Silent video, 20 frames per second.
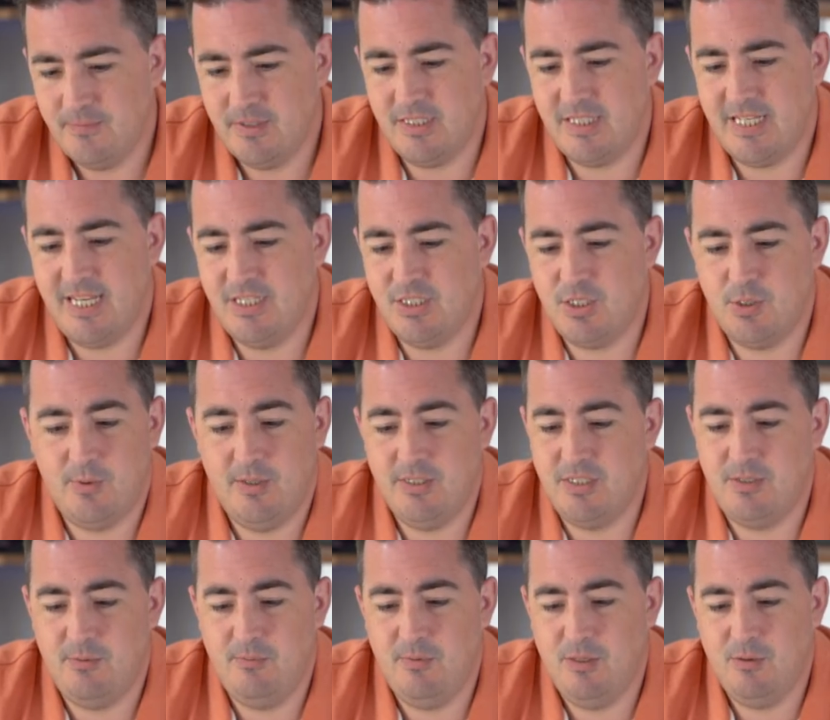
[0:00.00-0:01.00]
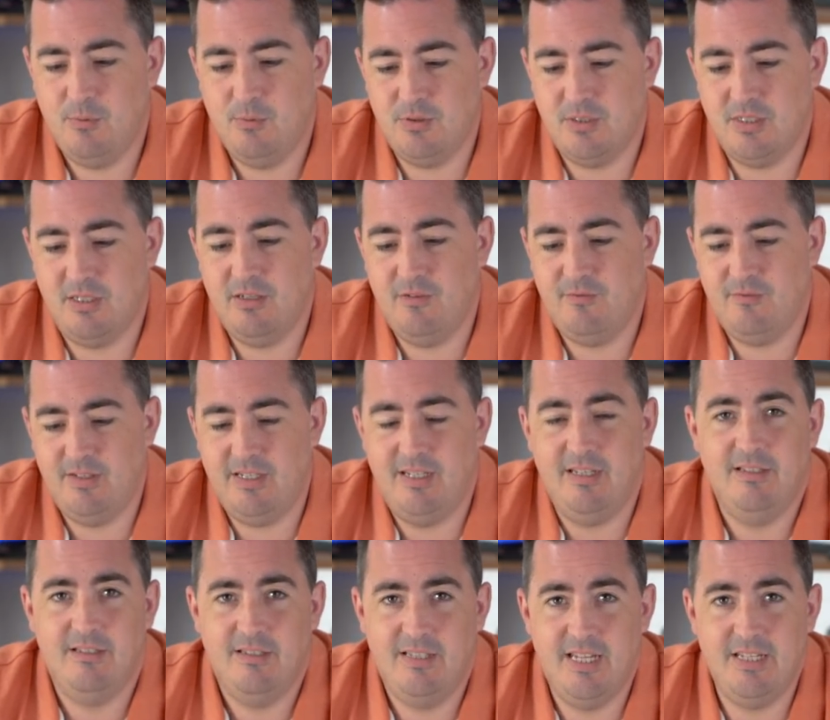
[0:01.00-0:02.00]
The 10-20mm was a lovely
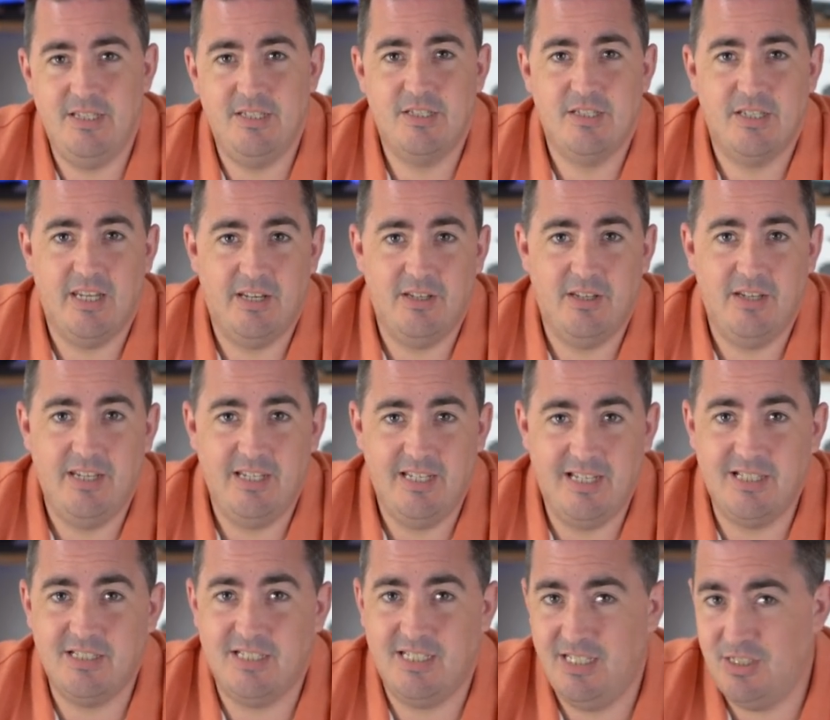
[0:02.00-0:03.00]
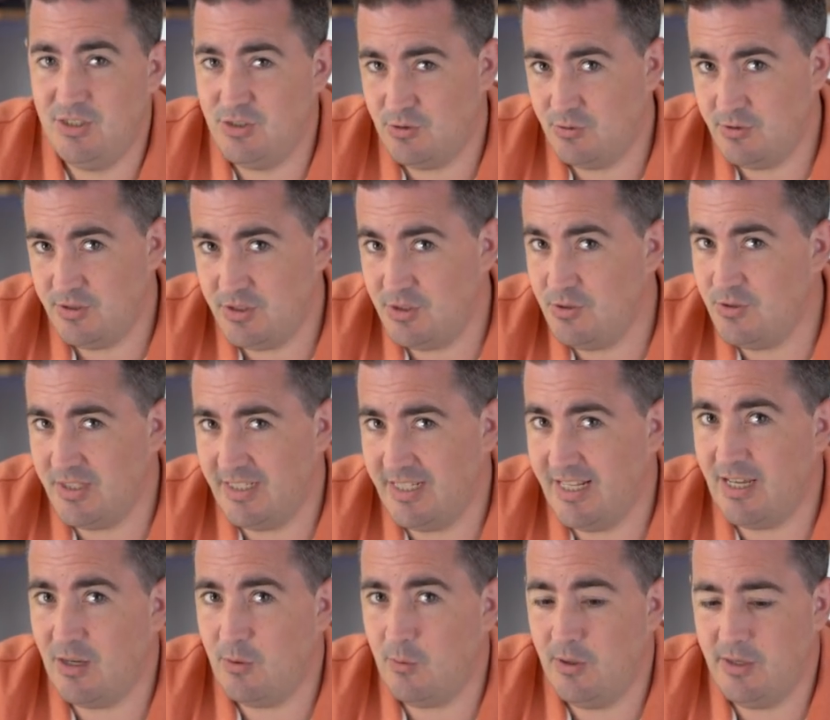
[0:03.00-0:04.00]
lens, and I actually enjoyed using
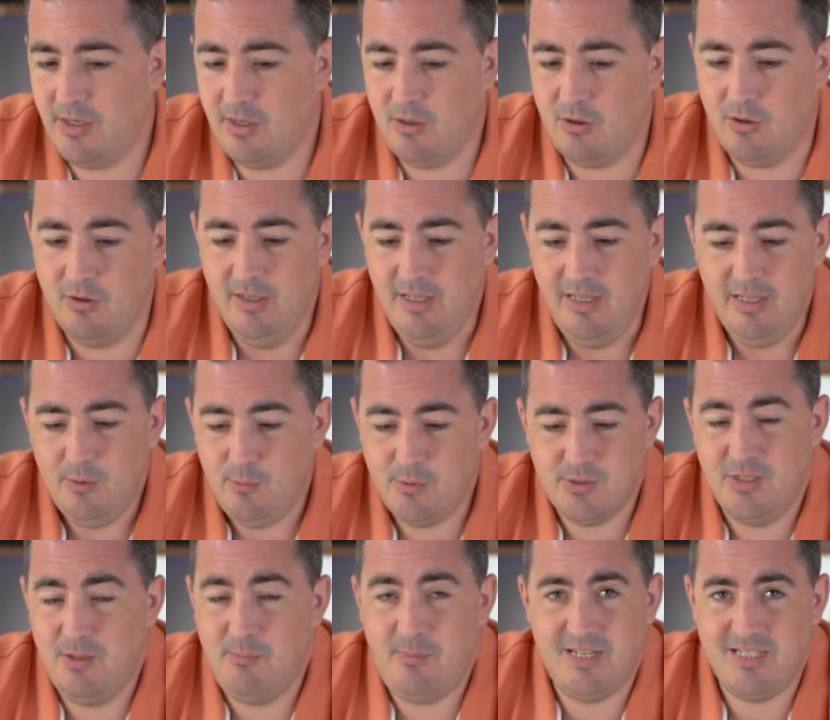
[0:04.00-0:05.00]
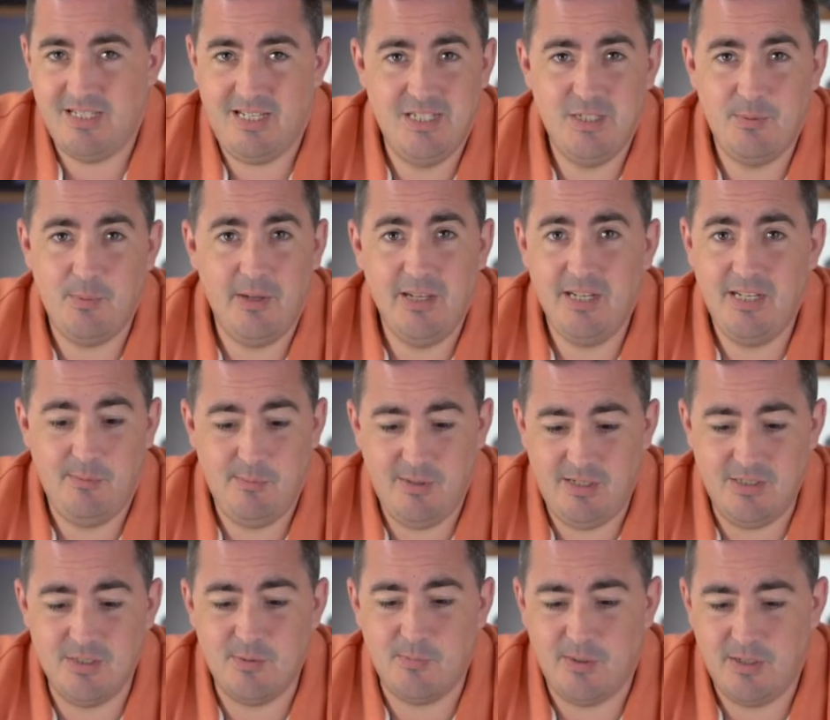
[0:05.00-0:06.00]
that quite a lot. It wasn't the best lens by any
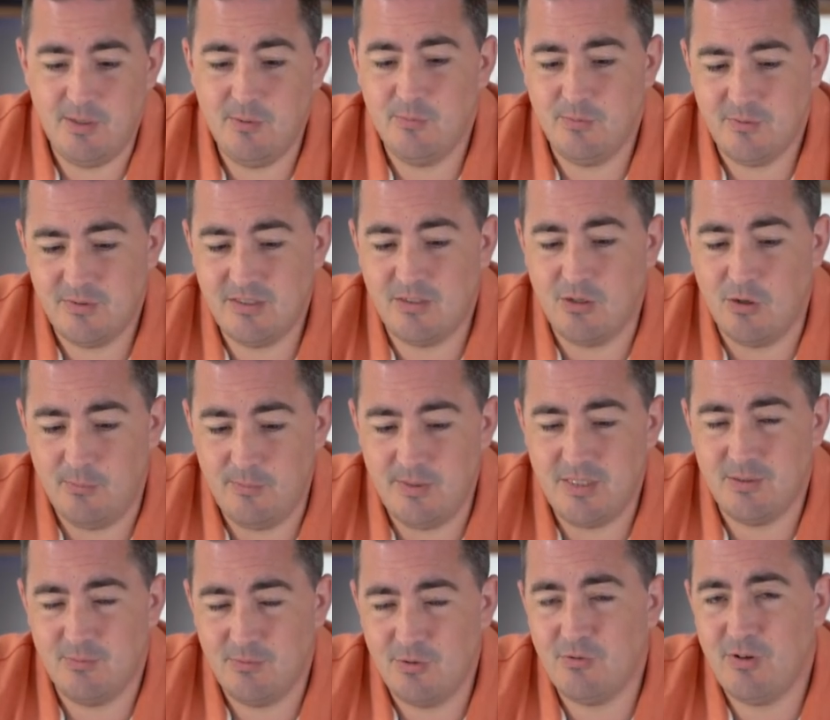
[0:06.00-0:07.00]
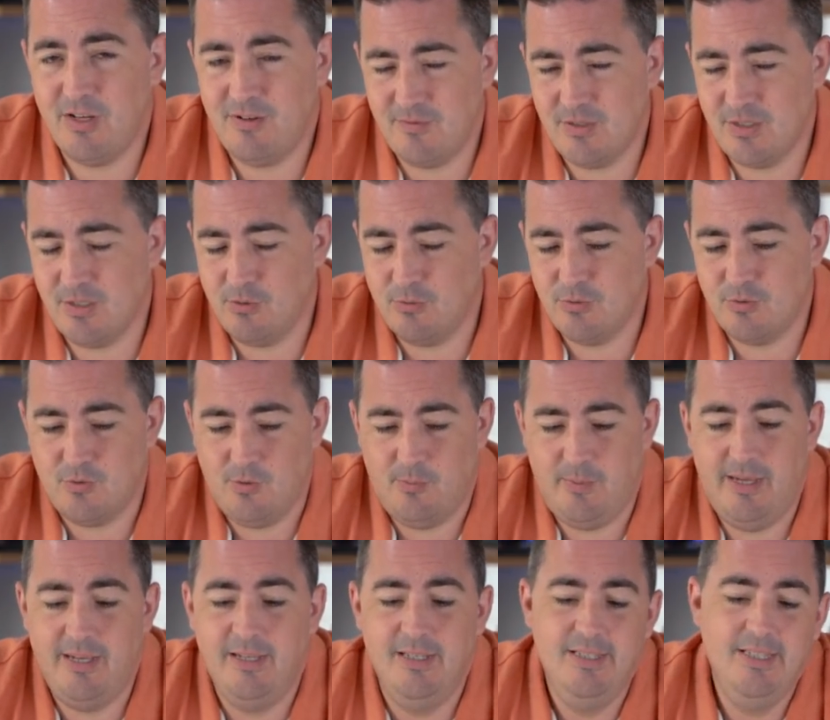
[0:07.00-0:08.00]
means, but it got me some great results from
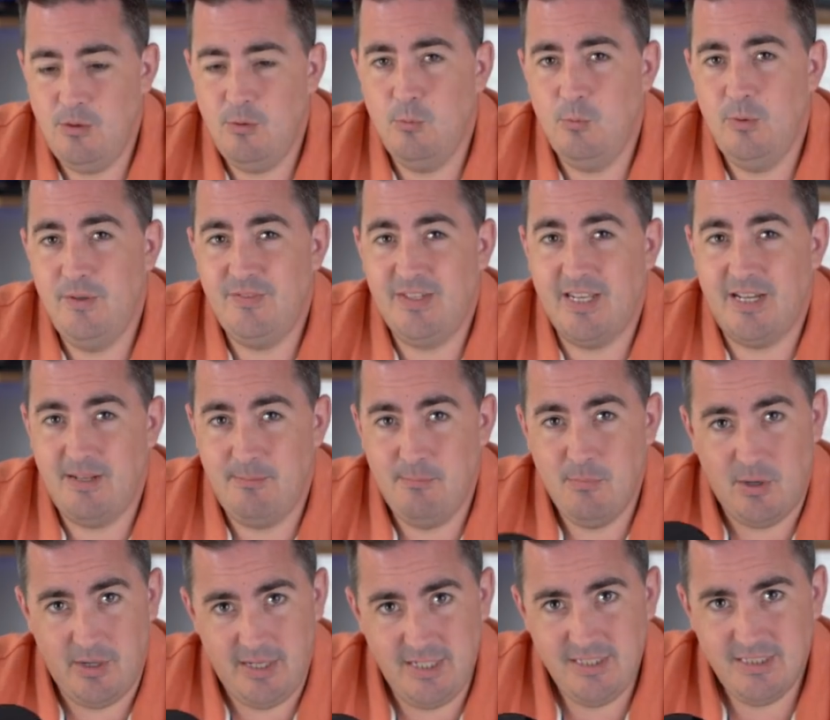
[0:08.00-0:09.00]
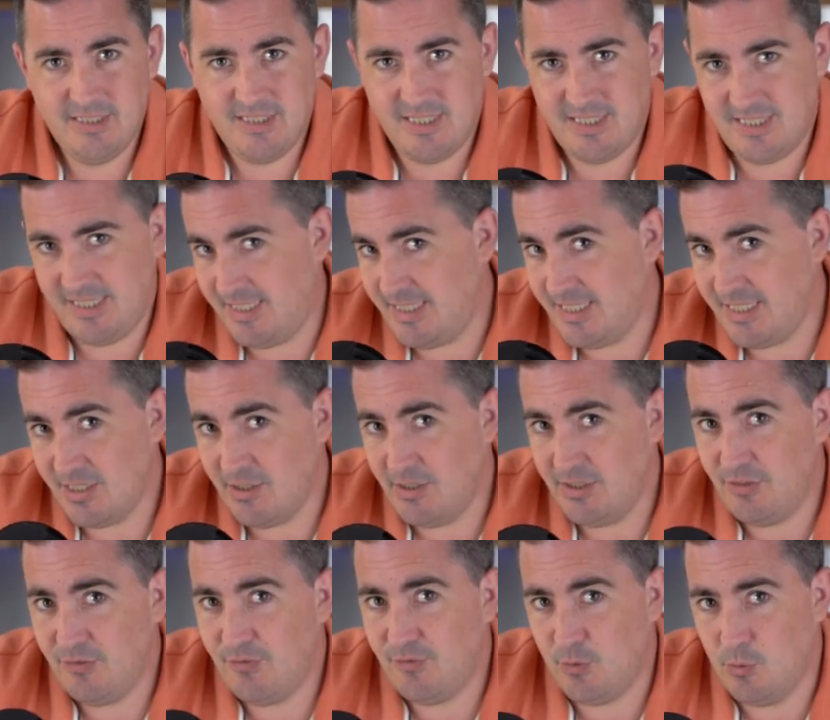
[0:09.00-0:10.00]
it. With that in mind, this is
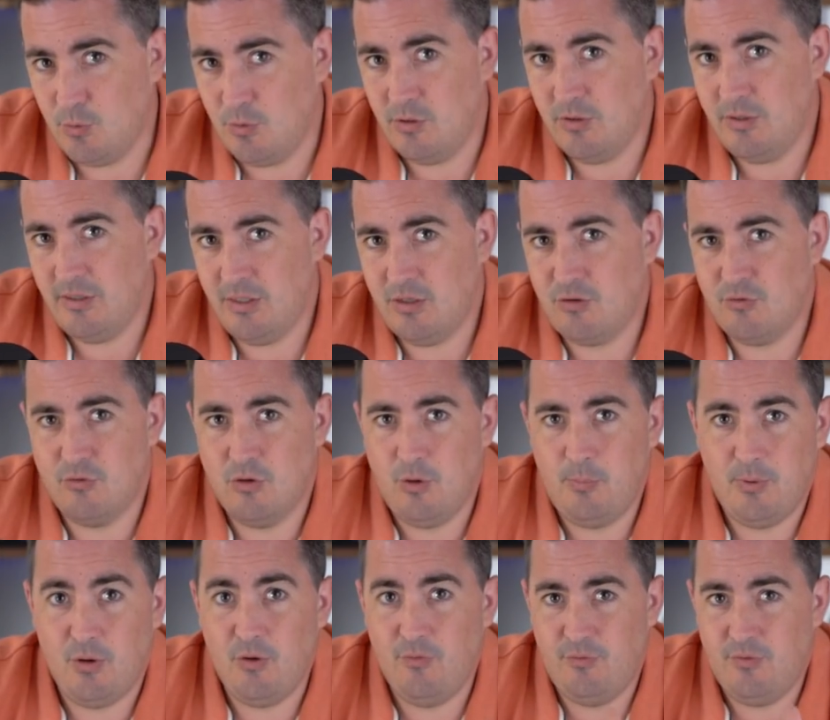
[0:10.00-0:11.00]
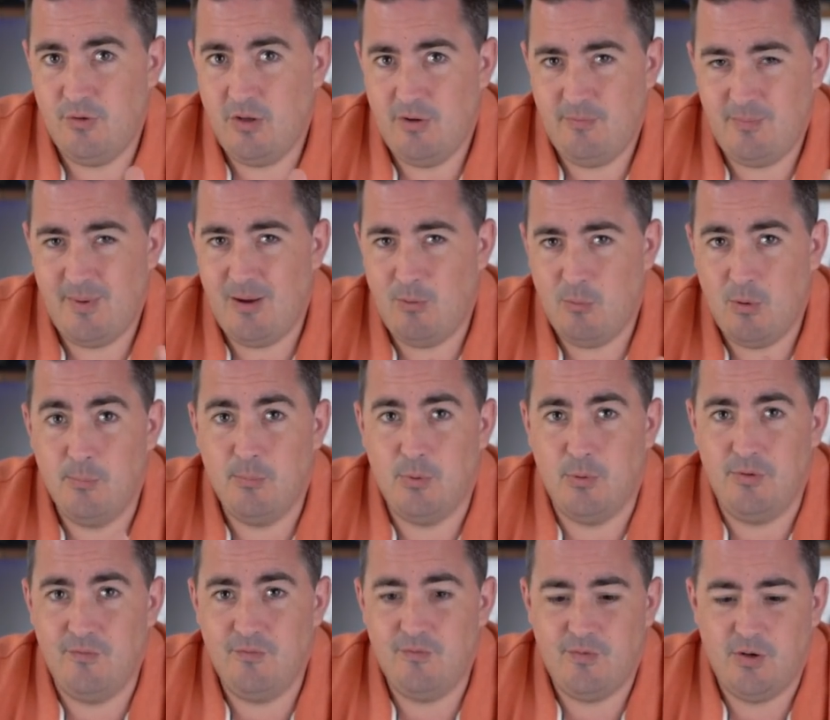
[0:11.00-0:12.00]
designed for a crop of about a
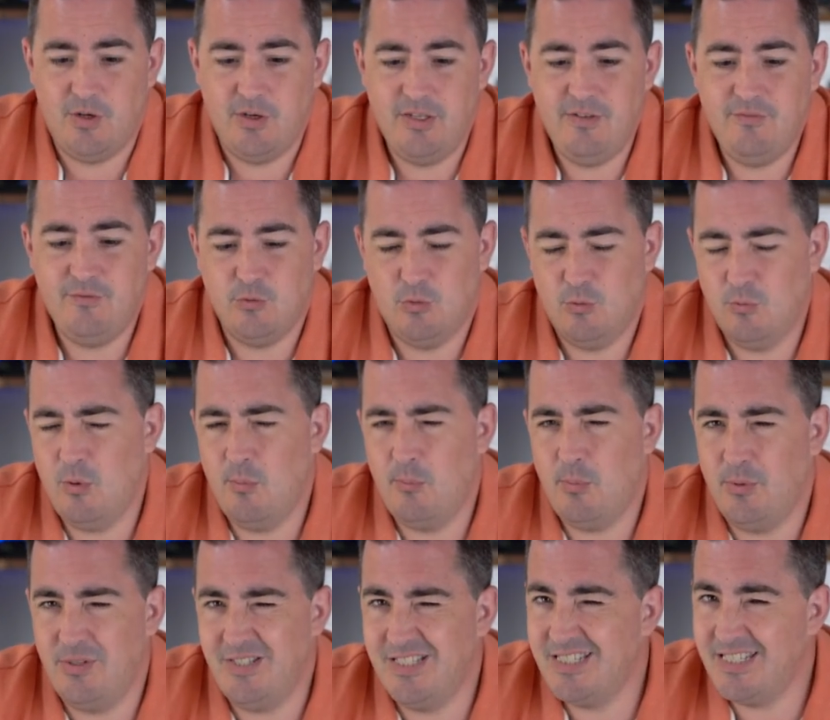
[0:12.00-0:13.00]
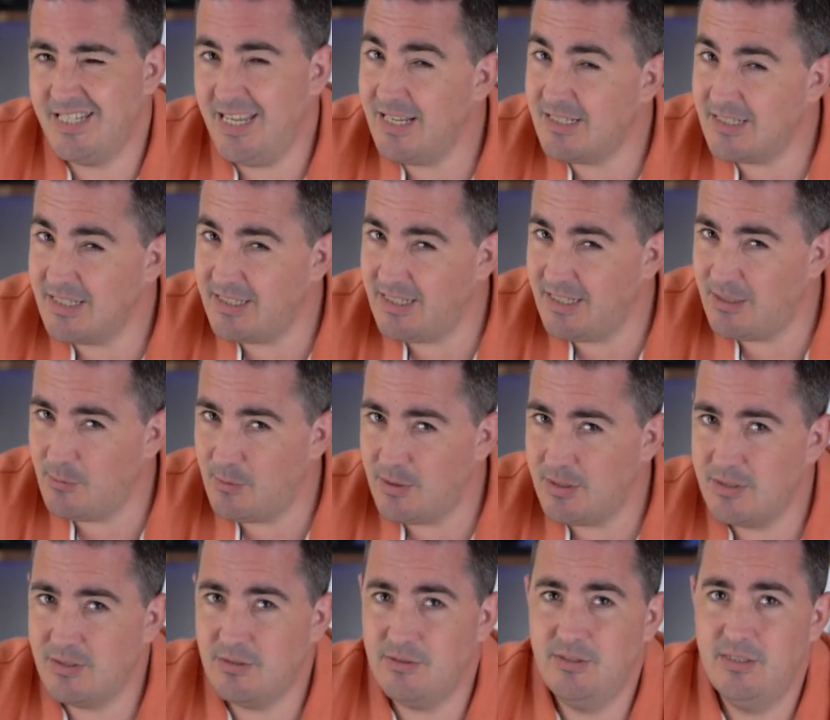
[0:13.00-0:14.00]
1.5 or 1.6, I think it
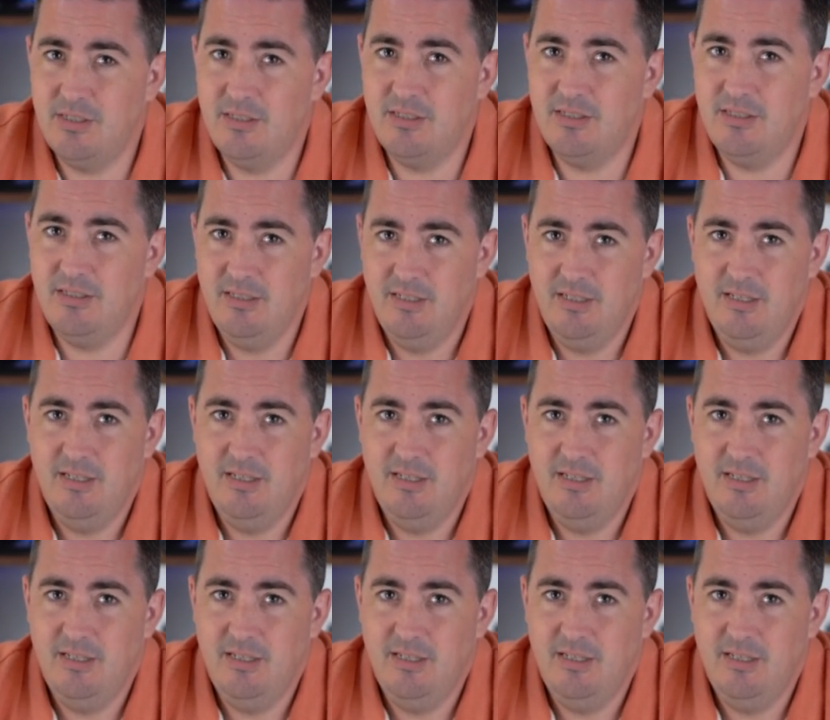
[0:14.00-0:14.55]
was, on the